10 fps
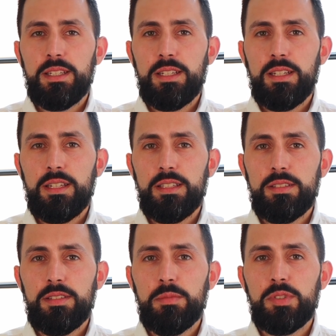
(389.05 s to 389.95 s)

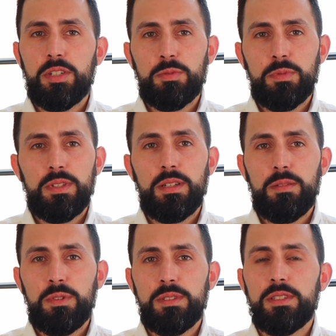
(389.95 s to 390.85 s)
and some stocks
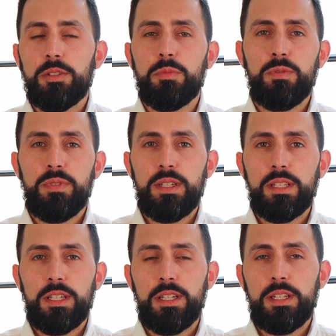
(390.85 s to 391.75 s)
will start
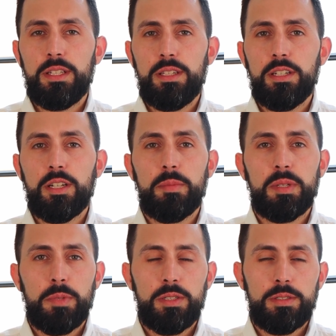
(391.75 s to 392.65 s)
moving in the
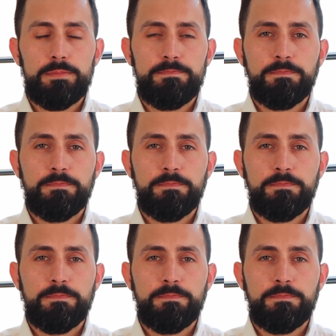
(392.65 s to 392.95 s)
coming months.